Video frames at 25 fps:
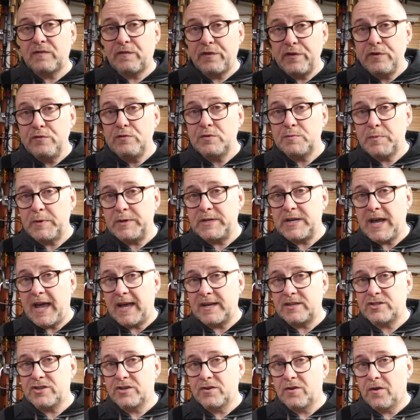fuse
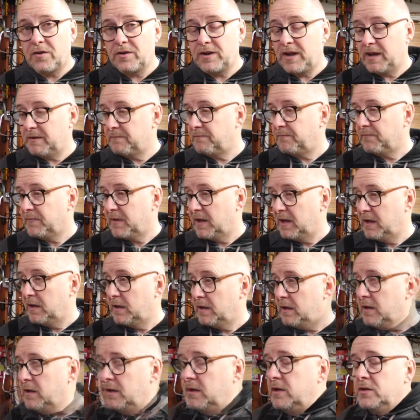protection on it.
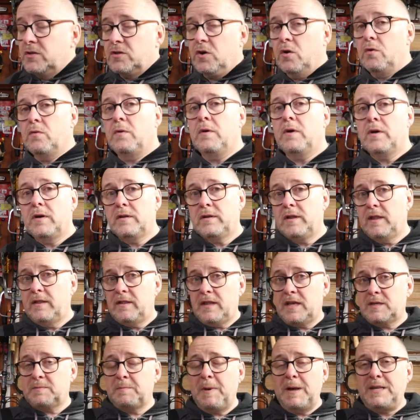So
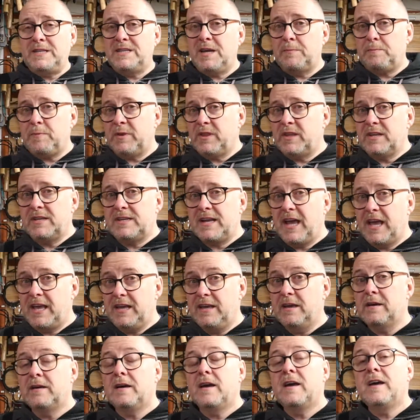that's my tip of the
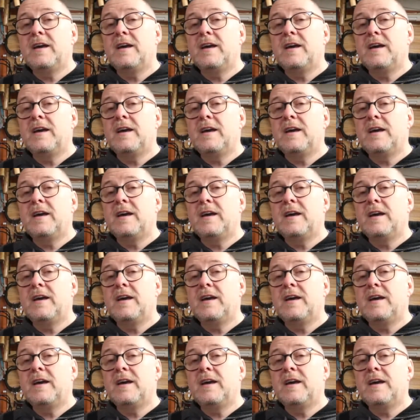day.